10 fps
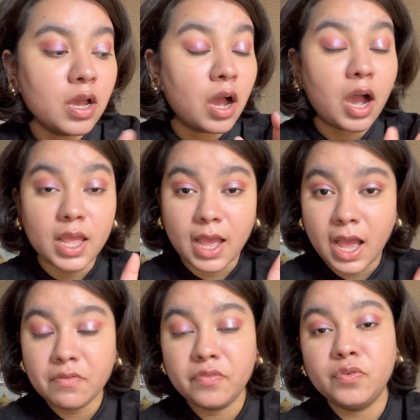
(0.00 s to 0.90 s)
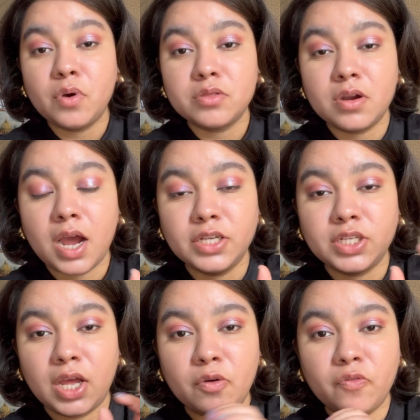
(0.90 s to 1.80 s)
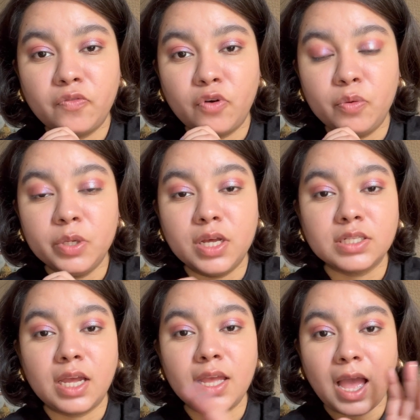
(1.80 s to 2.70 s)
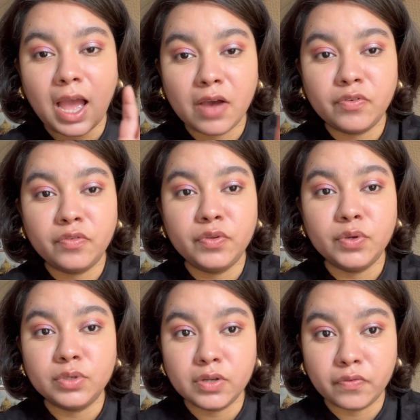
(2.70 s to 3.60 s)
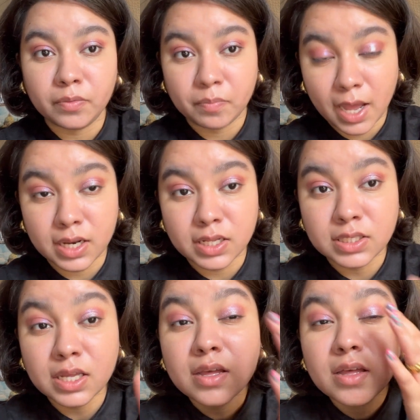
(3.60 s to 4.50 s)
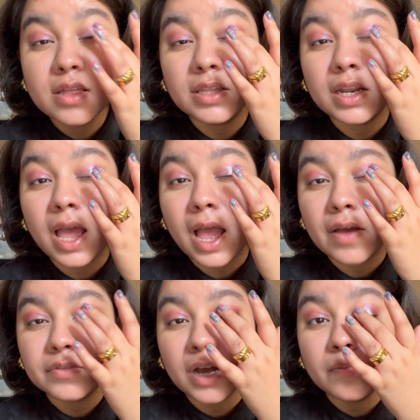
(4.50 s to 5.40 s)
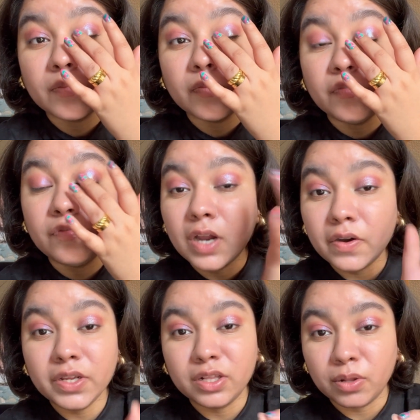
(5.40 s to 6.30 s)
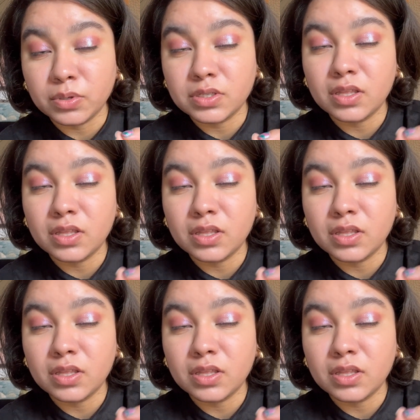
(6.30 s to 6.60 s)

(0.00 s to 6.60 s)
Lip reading: I have a few other eyeshadow formulas. I have a few different palettes that have come very close.